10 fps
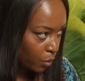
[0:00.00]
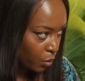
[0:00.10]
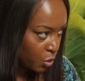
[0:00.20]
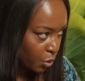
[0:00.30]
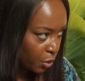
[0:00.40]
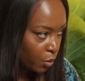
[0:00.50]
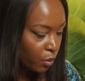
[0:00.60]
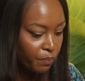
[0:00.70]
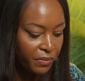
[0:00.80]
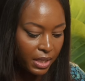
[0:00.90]
onto you.
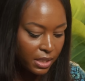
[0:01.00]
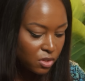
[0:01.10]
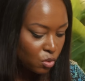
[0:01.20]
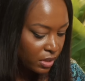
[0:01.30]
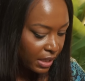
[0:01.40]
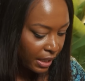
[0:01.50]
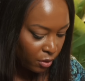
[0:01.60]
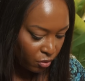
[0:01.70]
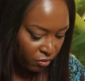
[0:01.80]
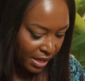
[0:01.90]
Mm-hmm. It's not the
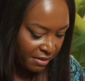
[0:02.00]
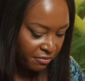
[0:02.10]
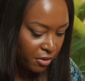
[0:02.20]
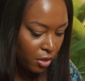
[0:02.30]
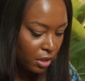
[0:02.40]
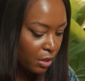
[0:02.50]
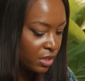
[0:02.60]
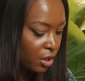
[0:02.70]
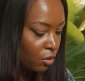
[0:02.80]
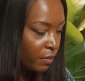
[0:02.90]
end of life. Now
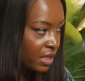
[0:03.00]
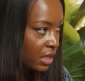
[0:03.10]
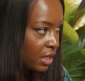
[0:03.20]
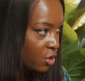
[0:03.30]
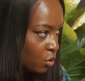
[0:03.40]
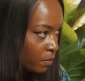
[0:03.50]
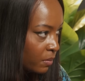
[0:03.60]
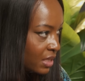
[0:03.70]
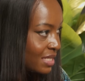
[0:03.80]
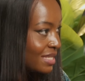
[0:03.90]
take your medication.
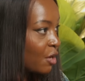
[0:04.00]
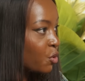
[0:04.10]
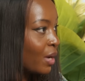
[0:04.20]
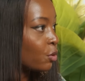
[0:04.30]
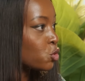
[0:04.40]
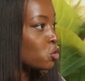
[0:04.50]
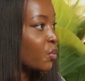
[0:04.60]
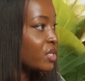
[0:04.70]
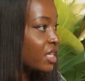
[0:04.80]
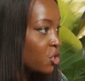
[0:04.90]
This is how you can also
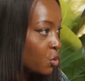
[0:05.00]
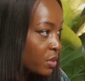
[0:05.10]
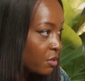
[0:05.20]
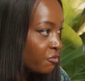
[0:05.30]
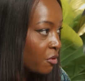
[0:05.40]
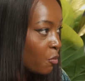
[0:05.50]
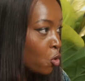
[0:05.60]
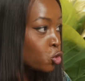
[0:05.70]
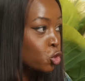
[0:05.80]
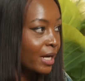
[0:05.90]
protect yourself from
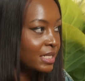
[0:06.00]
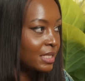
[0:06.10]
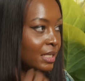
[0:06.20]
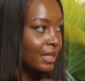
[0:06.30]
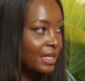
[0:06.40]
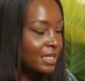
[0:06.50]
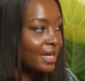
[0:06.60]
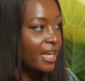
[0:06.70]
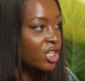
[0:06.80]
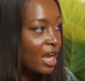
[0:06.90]
contracting, let's
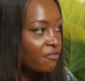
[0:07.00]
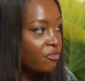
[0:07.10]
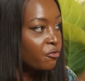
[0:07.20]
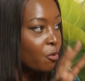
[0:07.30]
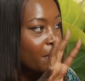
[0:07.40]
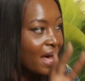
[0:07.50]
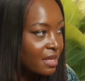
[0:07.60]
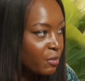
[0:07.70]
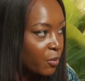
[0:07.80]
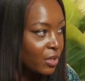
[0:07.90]
say HIV, from
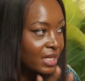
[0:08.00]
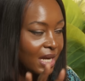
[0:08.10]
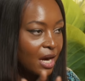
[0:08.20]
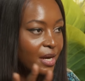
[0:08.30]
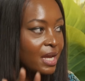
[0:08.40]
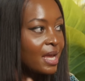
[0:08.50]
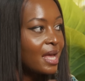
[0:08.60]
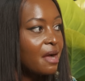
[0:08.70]
other people that carry